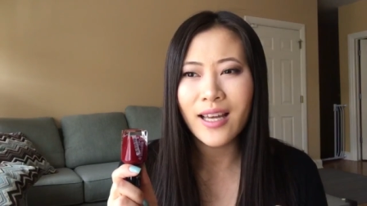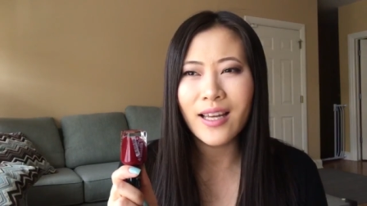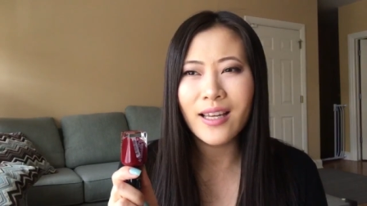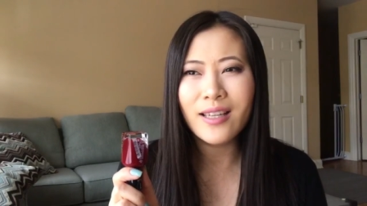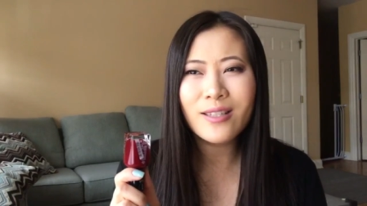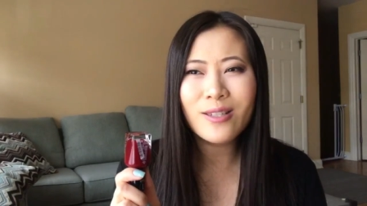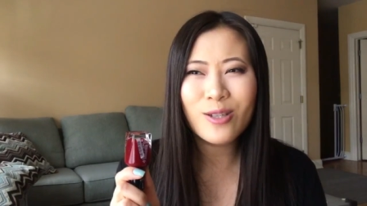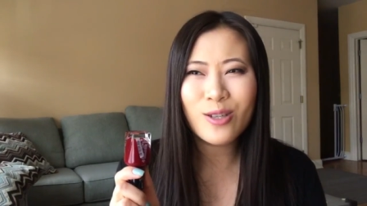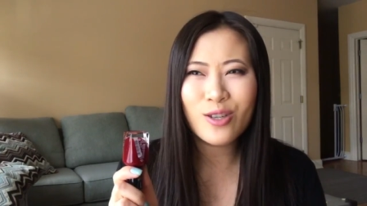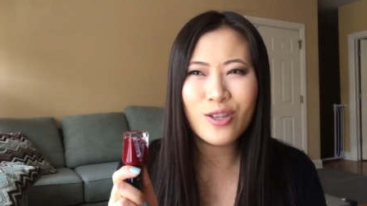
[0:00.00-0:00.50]

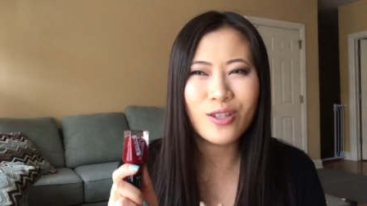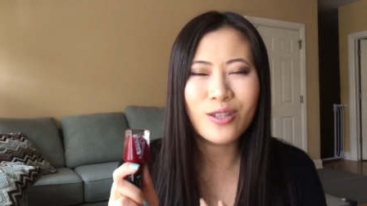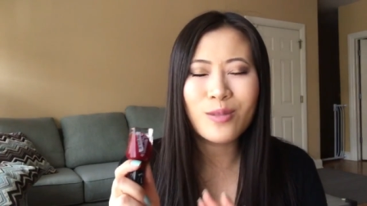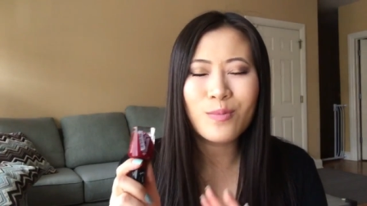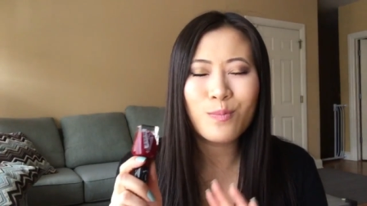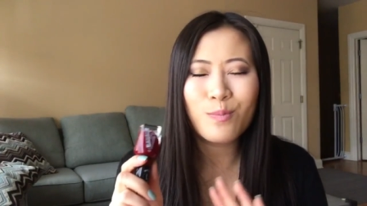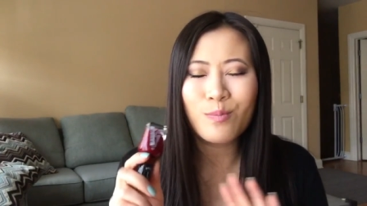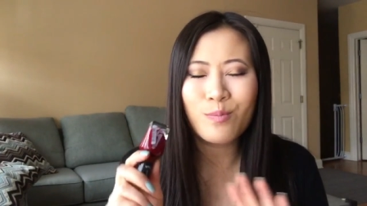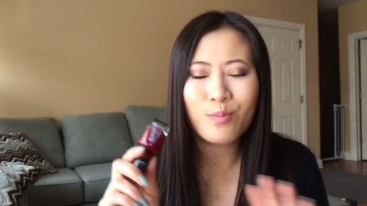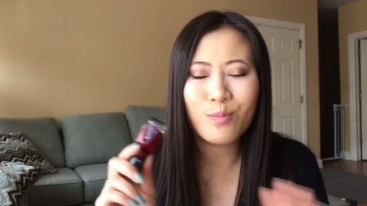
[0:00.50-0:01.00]
It's
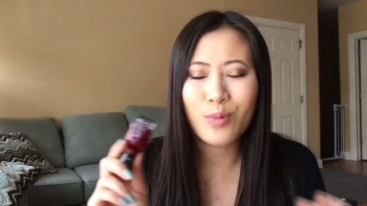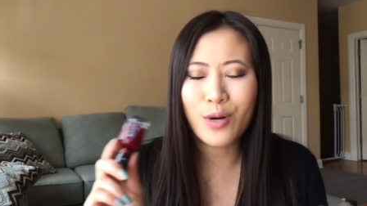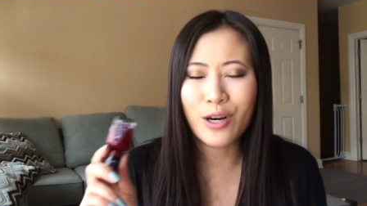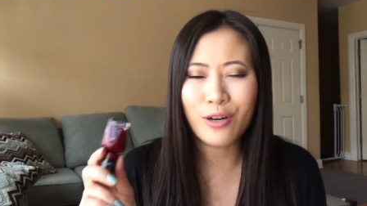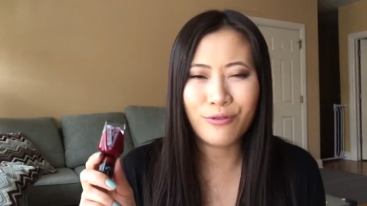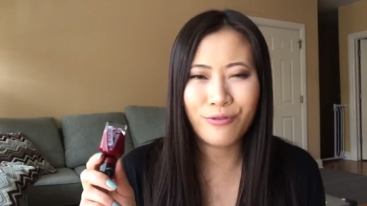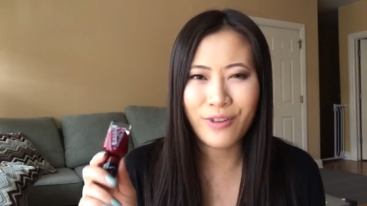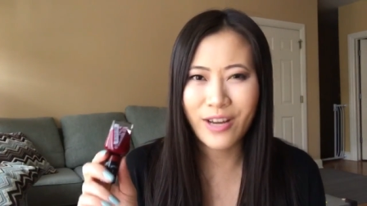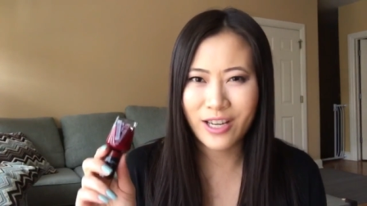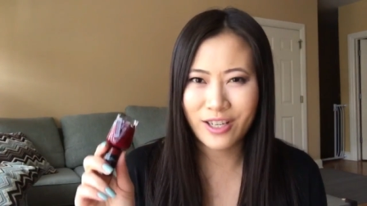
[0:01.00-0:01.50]
just
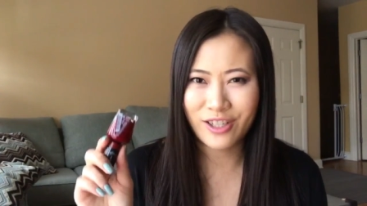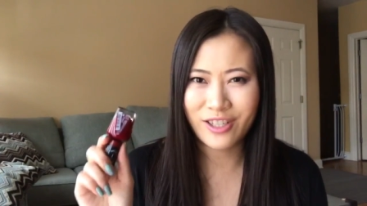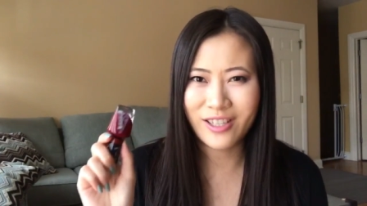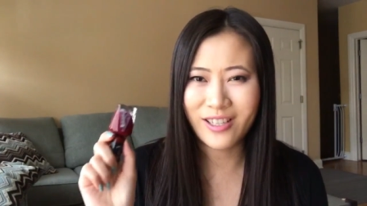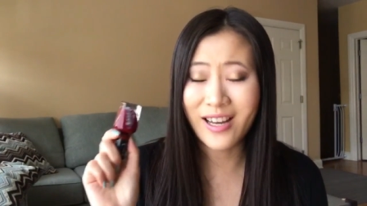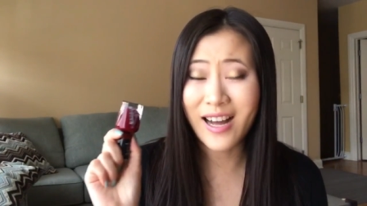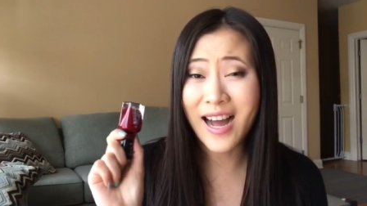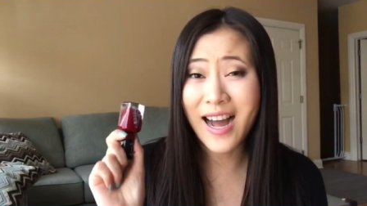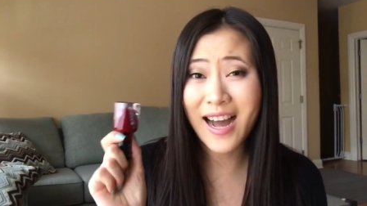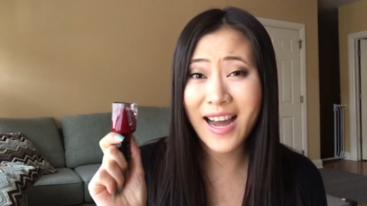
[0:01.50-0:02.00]
perfection.
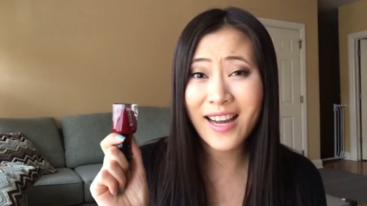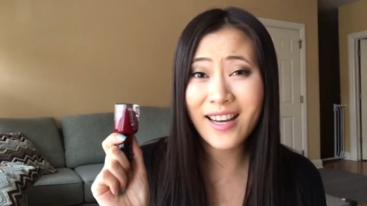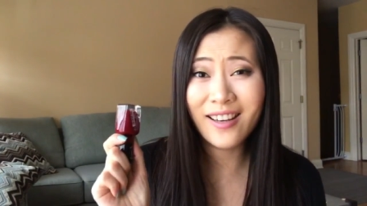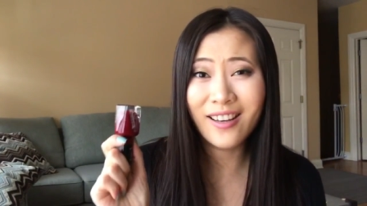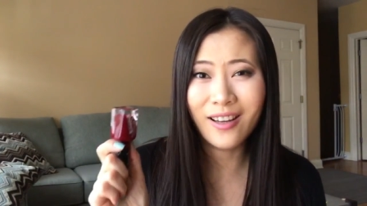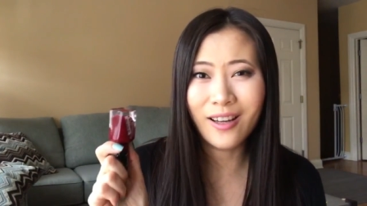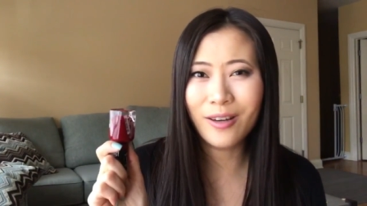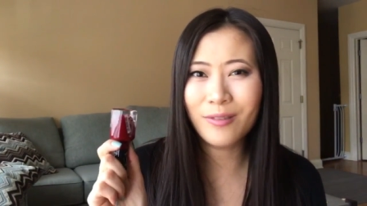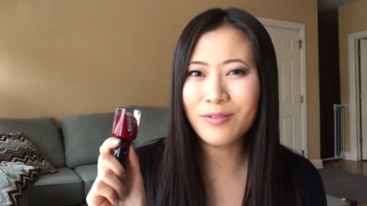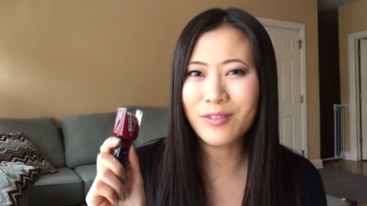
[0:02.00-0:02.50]
I
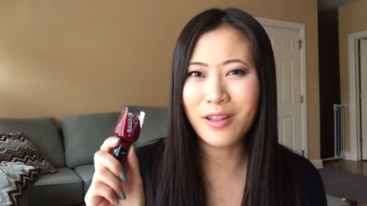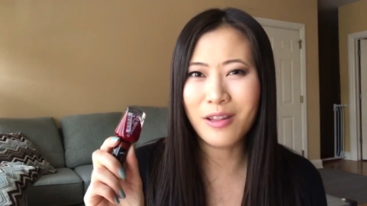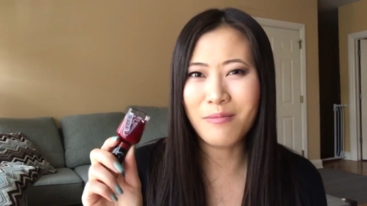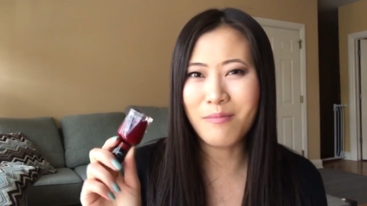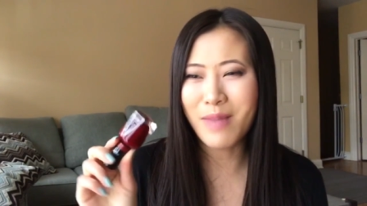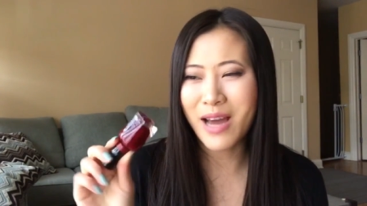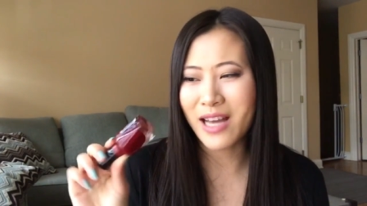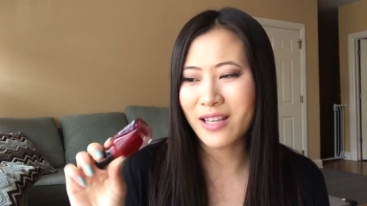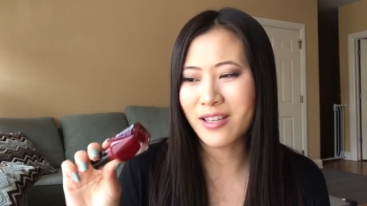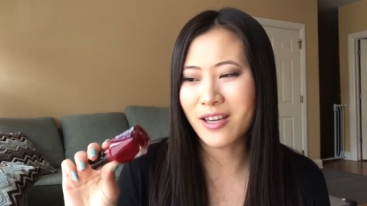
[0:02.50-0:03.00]
loved the
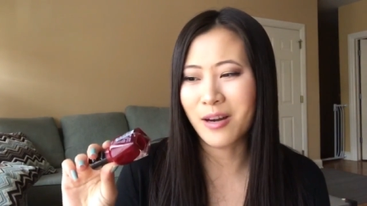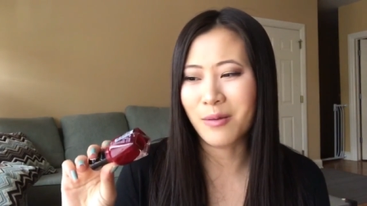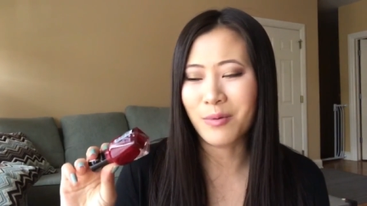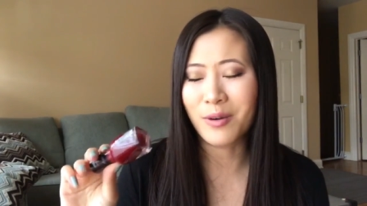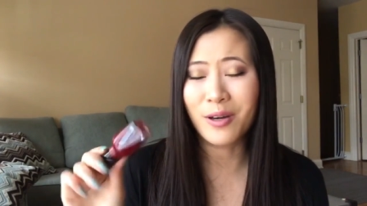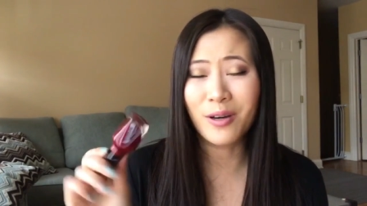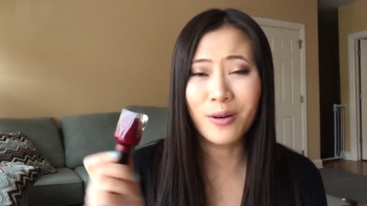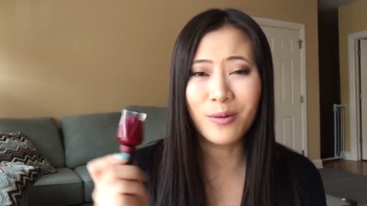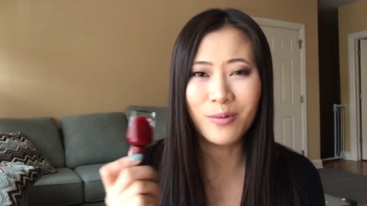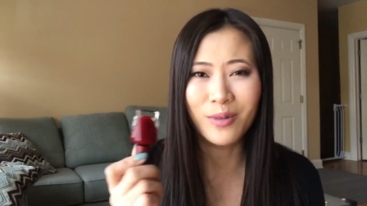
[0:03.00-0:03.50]
matte top
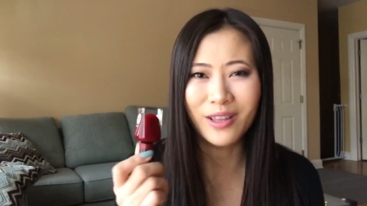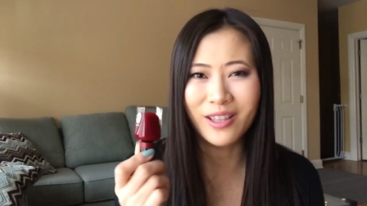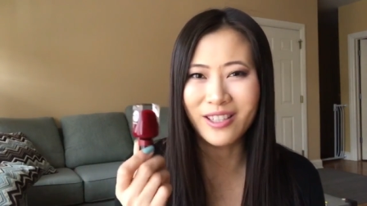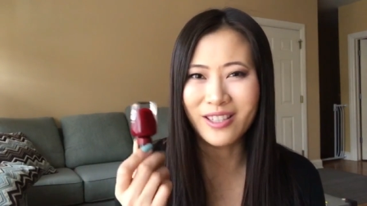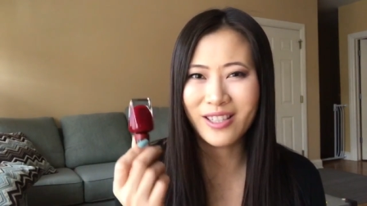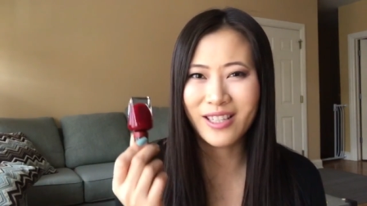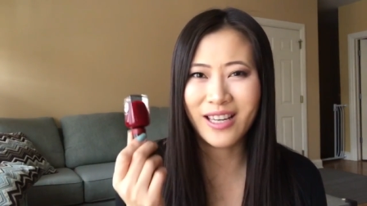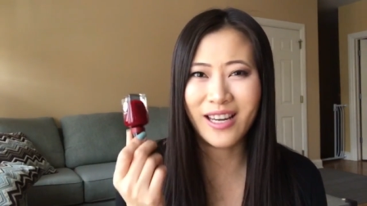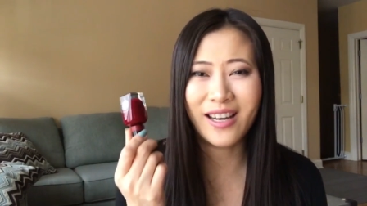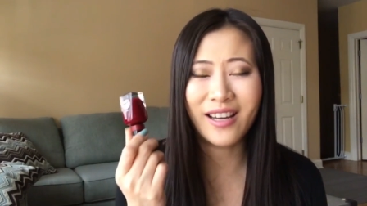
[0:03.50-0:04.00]
coat with
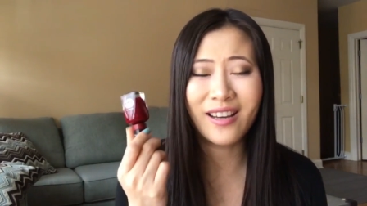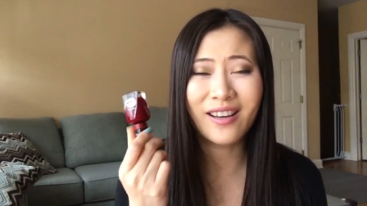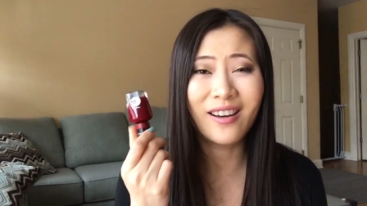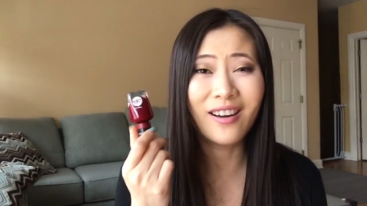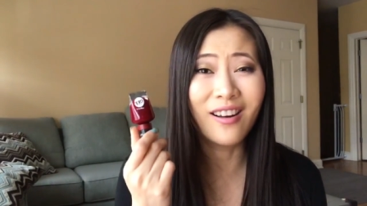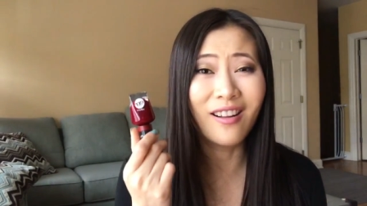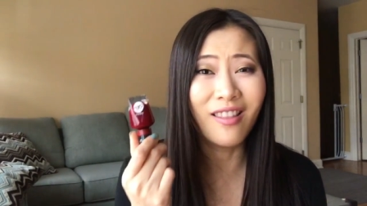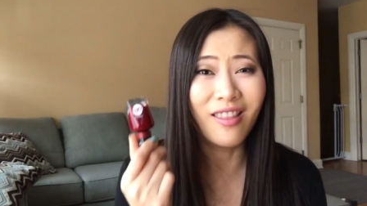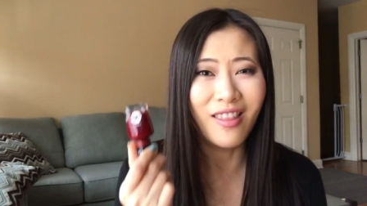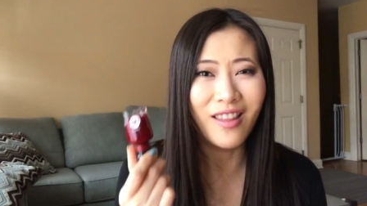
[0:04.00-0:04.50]
this guy
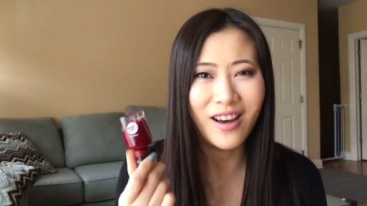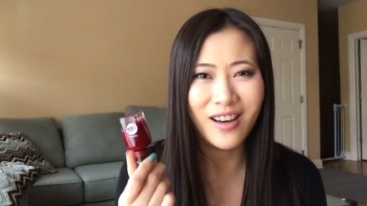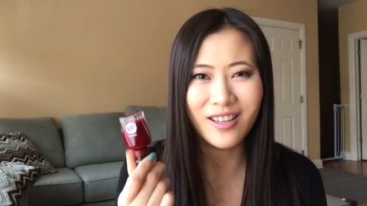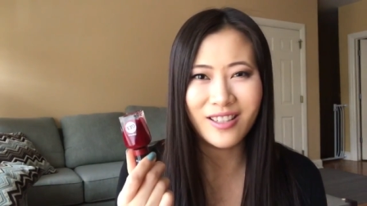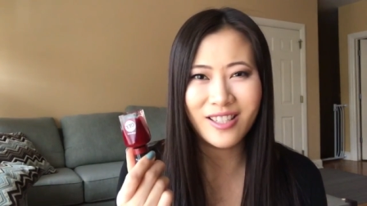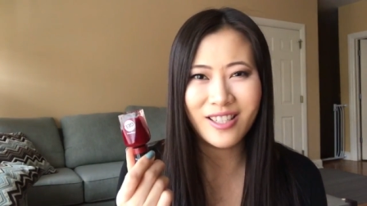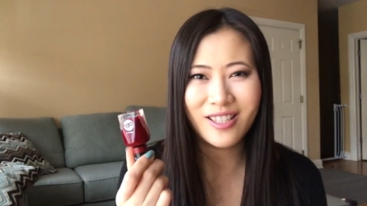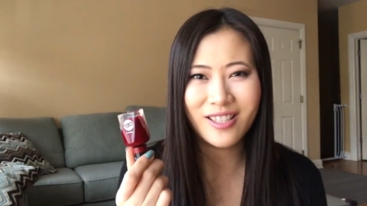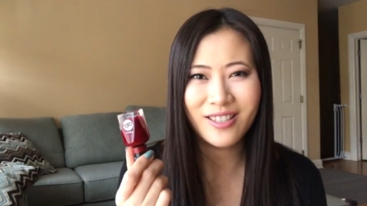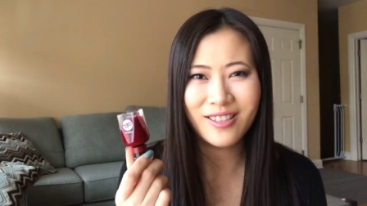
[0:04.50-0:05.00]
a
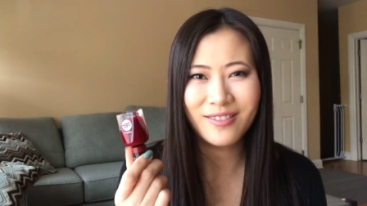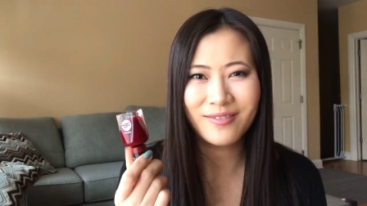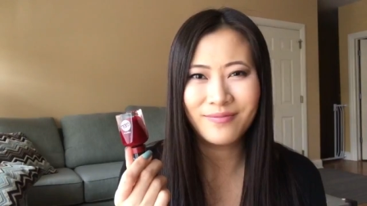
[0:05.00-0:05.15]
lot.